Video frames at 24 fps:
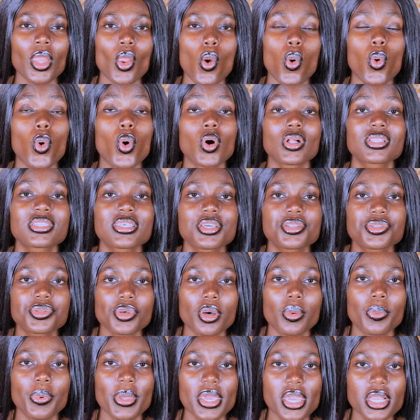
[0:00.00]
Or call
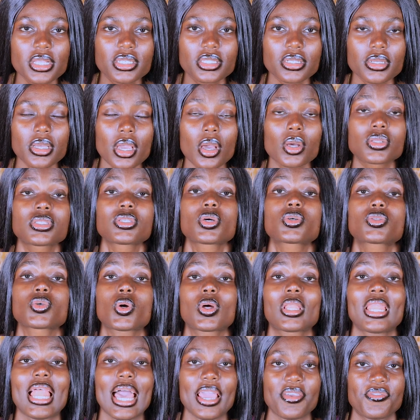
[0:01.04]
TikTok page,
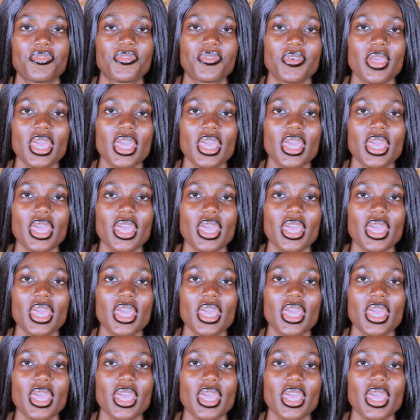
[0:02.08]
TikTok life.